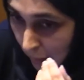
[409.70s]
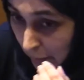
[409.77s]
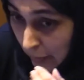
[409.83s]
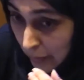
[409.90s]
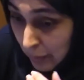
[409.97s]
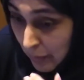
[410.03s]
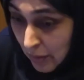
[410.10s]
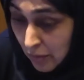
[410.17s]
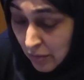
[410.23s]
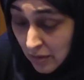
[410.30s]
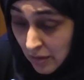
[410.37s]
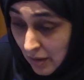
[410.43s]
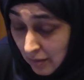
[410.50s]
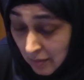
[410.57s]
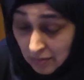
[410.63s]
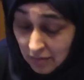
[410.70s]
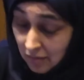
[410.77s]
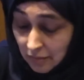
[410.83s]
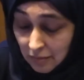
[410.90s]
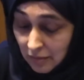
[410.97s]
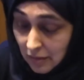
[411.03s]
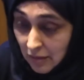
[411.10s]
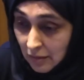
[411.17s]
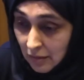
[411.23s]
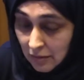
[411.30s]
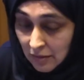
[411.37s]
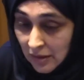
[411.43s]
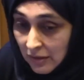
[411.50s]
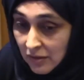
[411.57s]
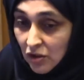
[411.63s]
but because
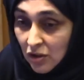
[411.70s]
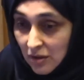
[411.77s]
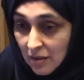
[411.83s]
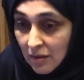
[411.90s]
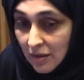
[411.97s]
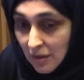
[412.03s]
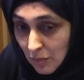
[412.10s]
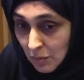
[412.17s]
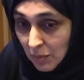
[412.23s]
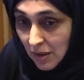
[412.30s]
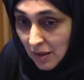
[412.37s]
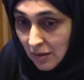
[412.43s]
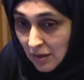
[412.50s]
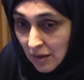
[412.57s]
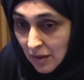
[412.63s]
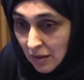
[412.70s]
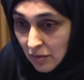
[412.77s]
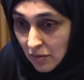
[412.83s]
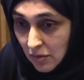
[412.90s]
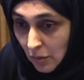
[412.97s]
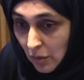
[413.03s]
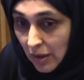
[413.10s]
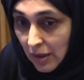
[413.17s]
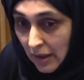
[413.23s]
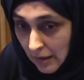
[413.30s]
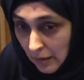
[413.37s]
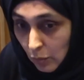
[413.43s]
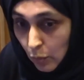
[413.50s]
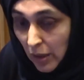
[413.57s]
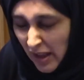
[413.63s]
there just doesn't seem to be anything else. So
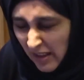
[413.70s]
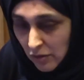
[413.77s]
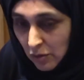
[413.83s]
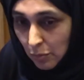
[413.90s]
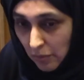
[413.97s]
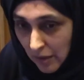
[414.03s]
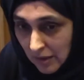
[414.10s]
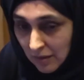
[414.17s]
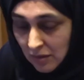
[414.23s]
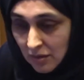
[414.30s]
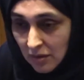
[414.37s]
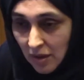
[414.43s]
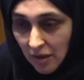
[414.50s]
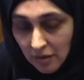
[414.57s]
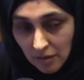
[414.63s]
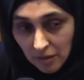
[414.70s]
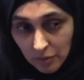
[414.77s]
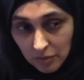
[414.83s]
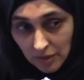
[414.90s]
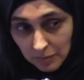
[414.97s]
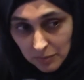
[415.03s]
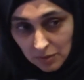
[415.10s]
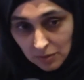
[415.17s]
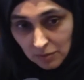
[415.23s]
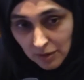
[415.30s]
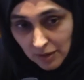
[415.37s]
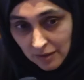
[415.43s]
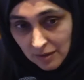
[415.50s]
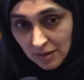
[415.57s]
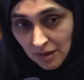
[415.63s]
again, we have to break this cycle. I was absolutely
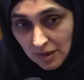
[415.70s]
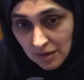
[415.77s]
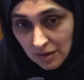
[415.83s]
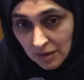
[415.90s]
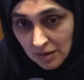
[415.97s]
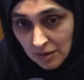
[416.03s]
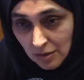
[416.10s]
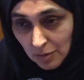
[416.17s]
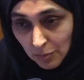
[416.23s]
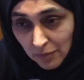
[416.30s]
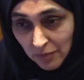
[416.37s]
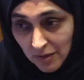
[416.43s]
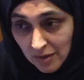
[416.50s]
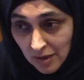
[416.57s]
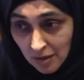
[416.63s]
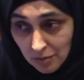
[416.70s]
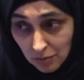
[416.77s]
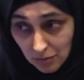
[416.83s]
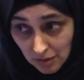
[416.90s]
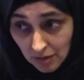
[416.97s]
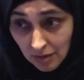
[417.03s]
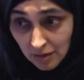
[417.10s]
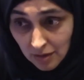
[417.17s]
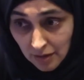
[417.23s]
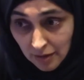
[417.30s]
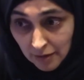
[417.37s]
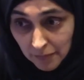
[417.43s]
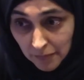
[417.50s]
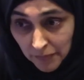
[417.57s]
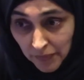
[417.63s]
excited to listen to Professor Arzu
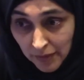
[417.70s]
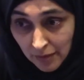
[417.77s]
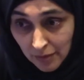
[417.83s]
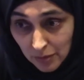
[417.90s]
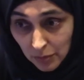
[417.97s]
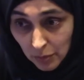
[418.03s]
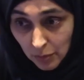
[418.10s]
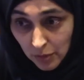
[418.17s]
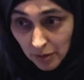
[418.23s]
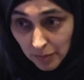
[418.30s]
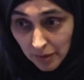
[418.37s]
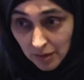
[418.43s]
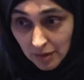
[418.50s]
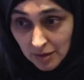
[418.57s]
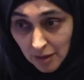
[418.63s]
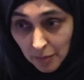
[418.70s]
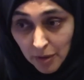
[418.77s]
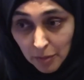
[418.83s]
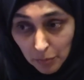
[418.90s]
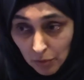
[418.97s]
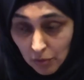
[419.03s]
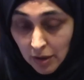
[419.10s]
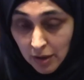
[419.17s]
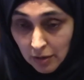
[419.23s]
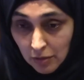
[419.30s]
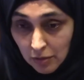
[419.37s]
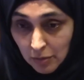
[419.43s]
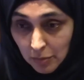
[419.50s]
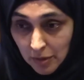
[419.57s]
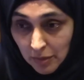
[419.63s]
earlier talking about the Islamic moral
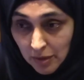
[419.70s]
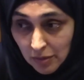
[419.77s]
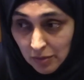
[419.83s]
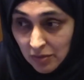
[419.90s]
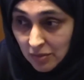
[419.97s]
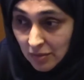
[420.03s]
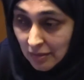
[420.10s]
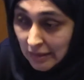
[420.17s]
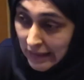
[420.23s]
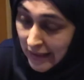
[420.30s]
economy, because